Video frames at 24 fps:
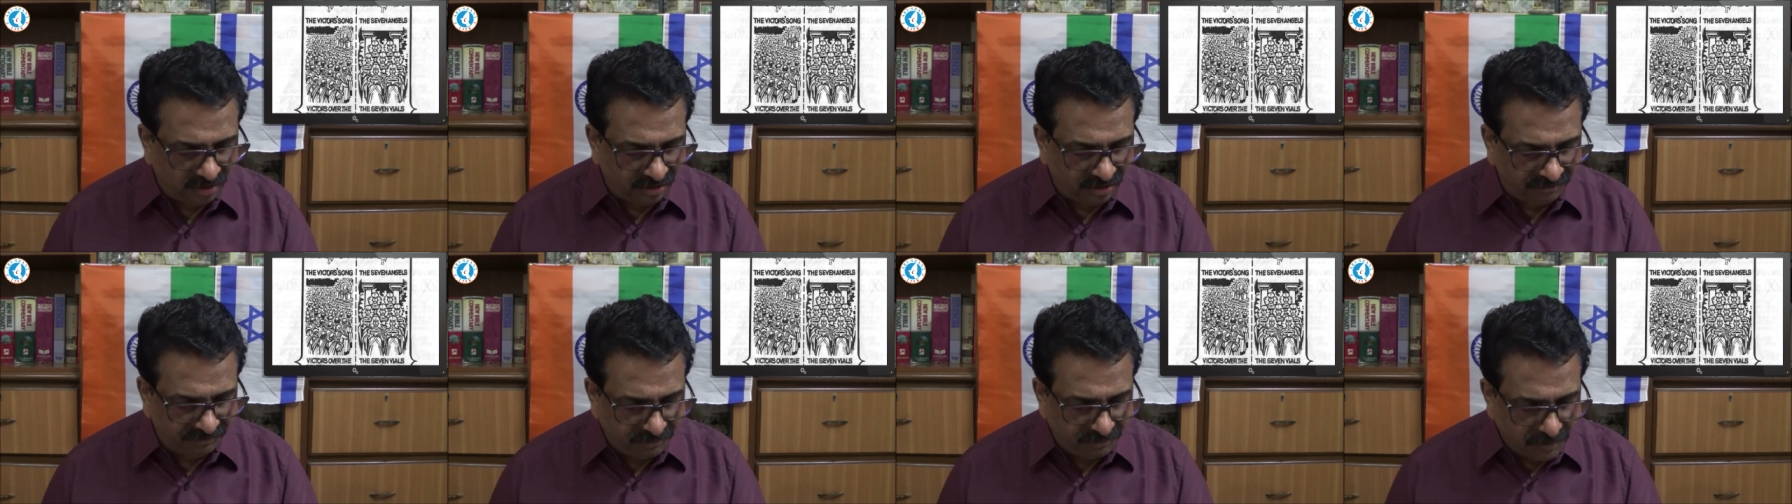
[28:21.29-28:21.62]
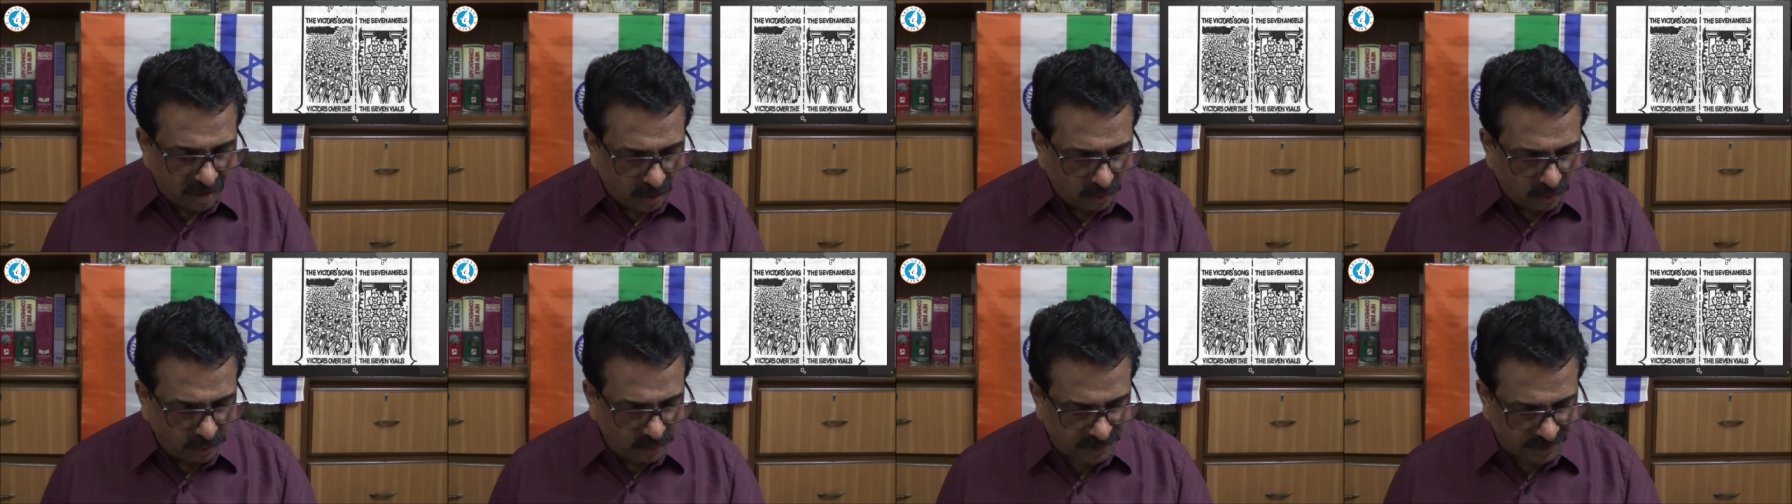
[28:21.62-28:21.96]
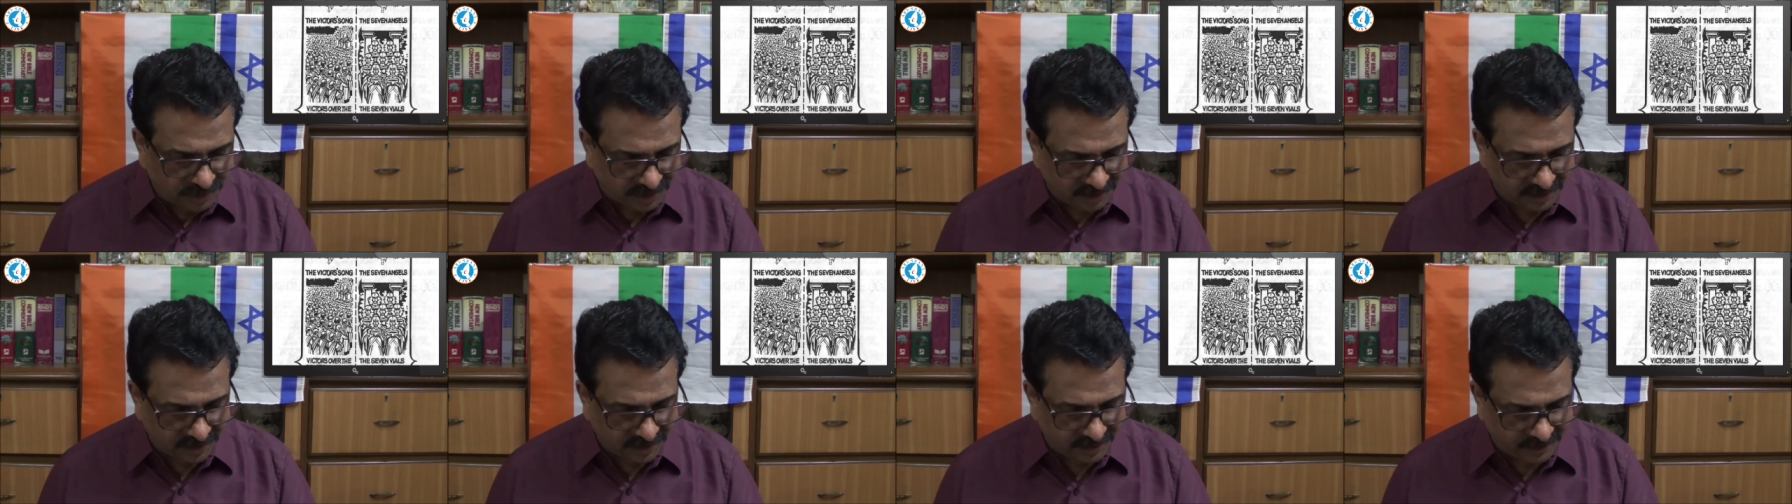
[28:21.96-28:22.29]
of
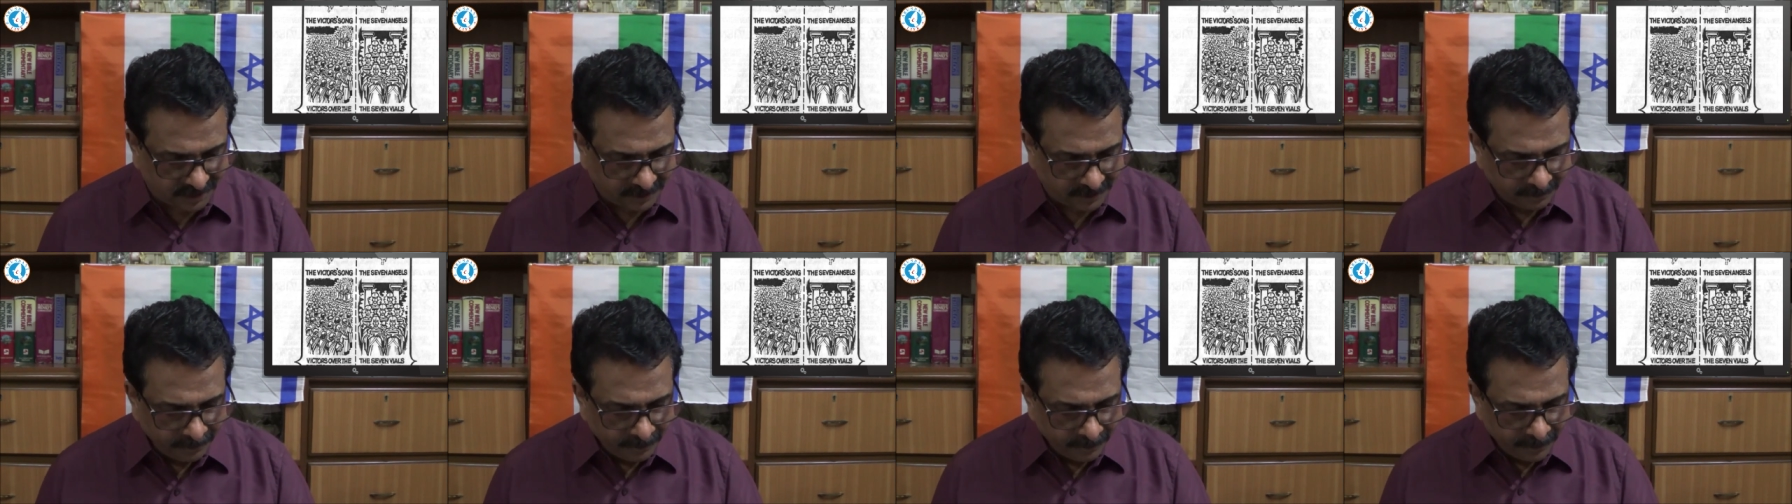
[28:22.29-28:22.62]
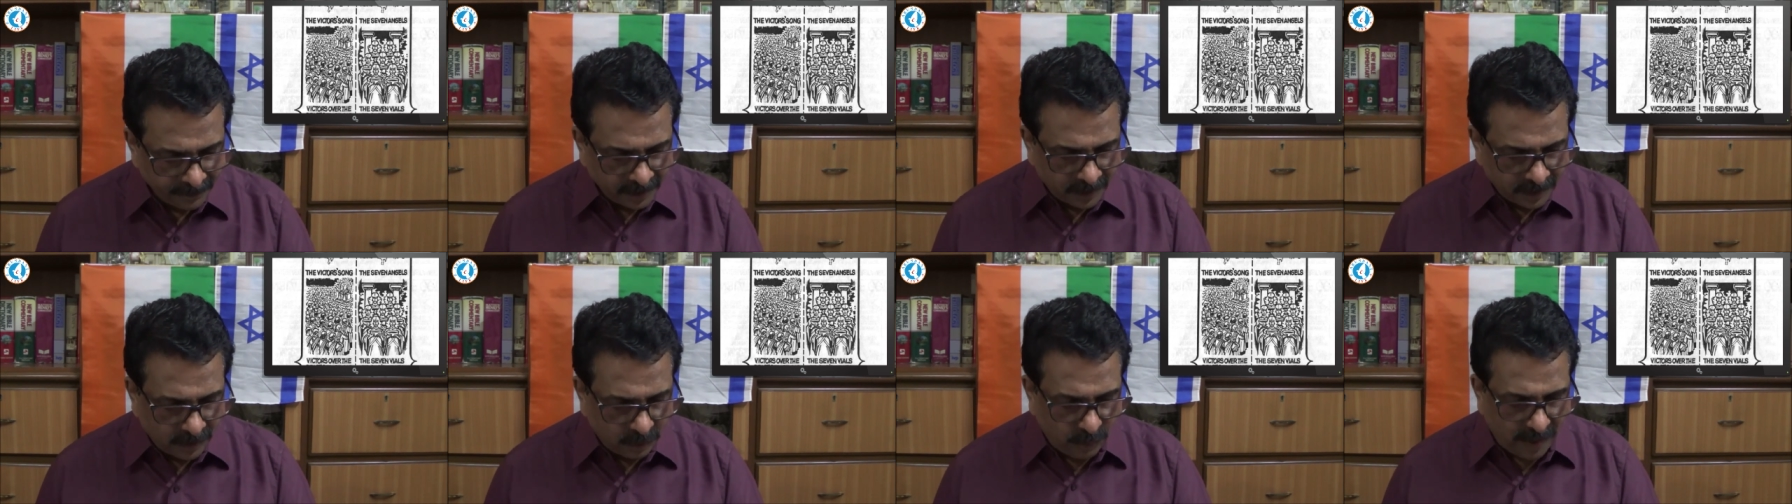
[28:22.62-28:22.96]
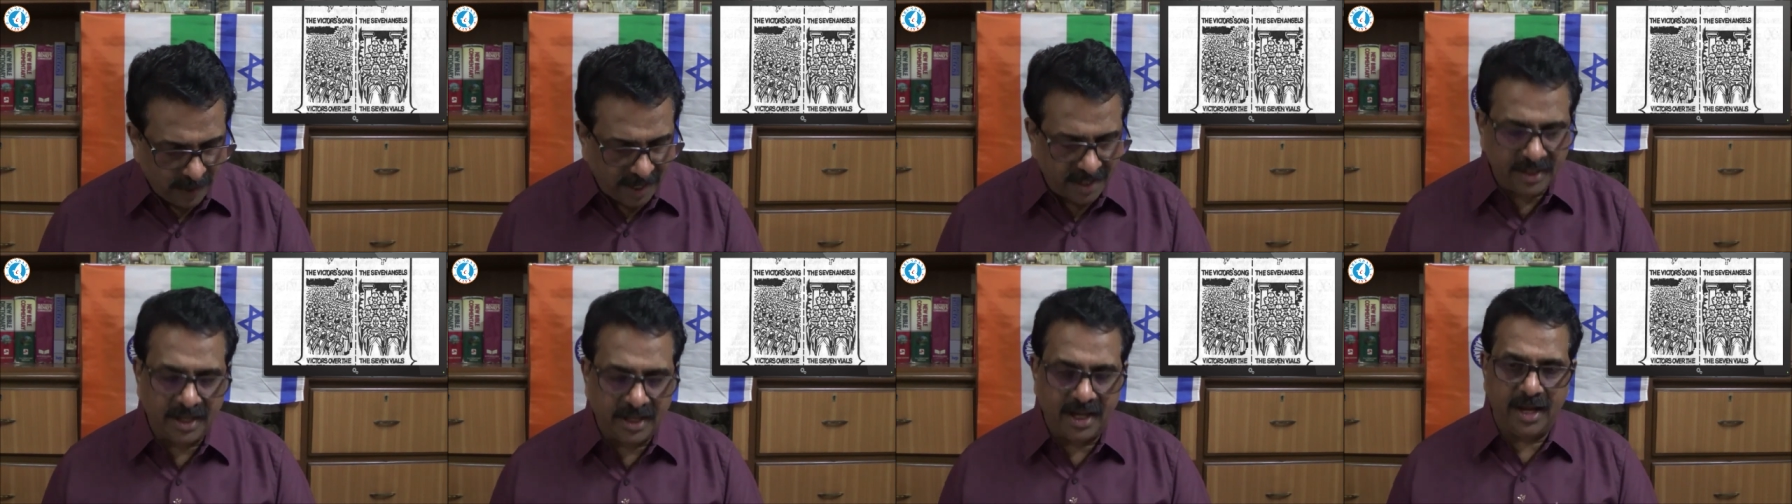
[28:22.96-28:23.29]
Moses
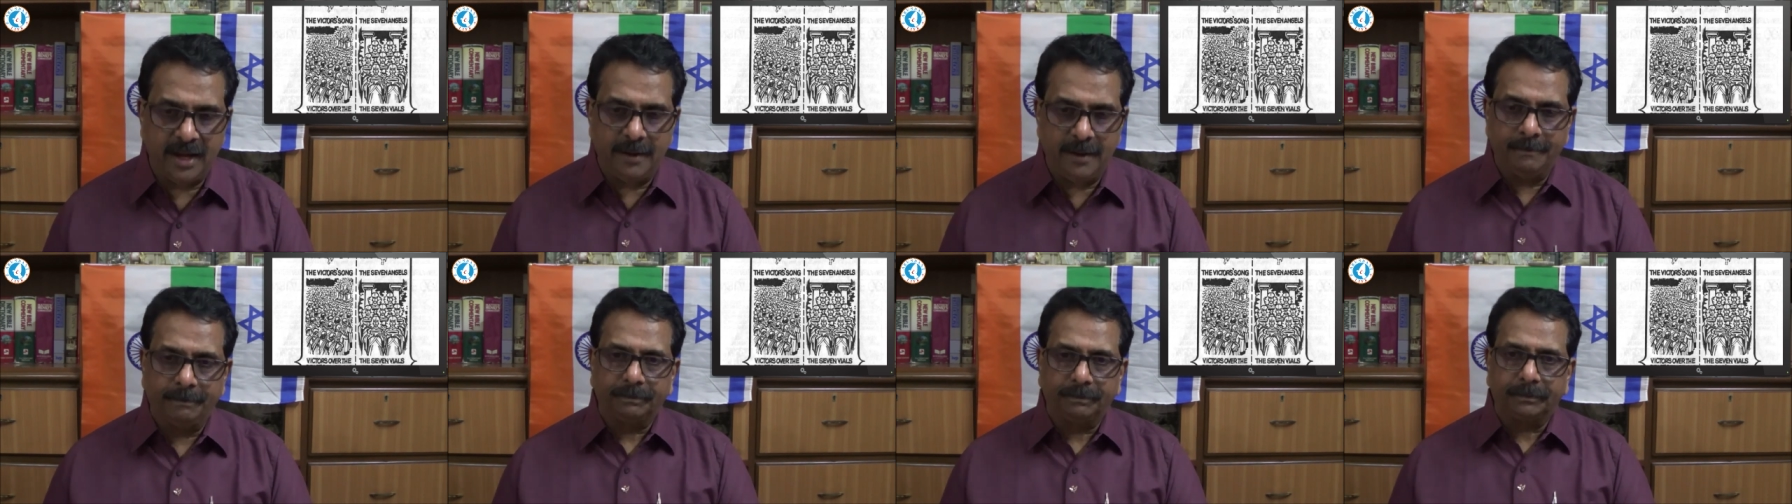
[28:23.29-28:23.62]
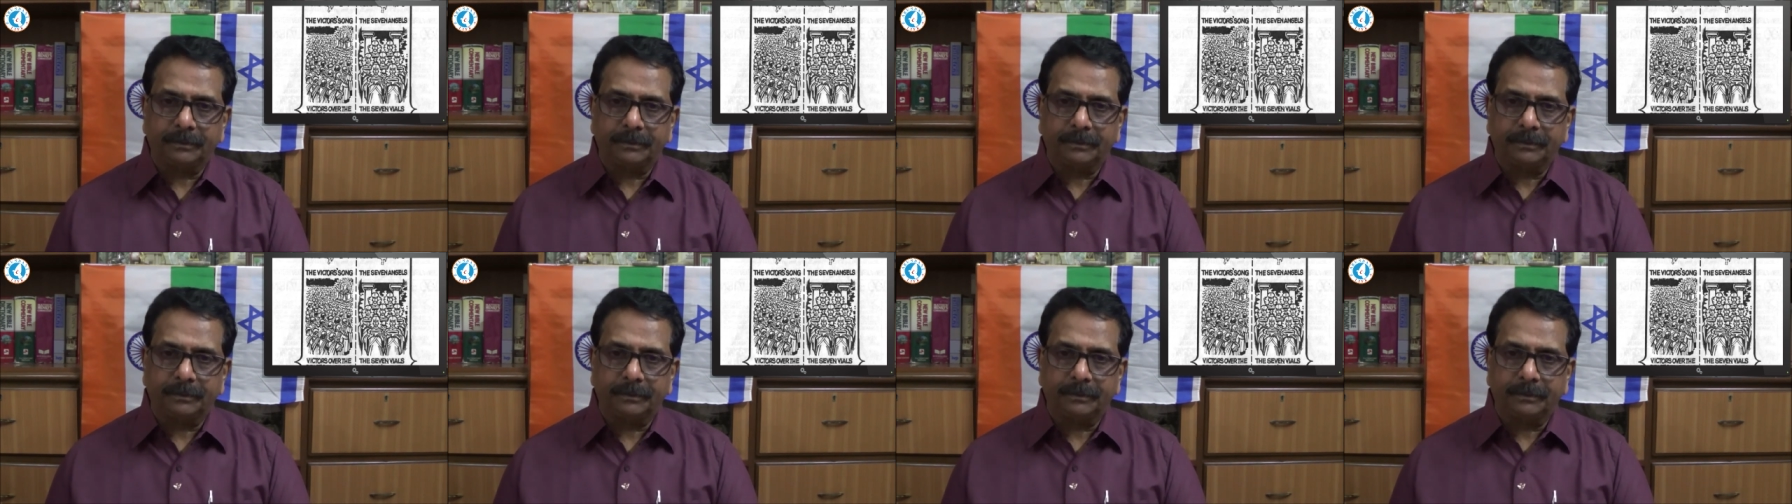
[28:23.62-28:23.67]
when they,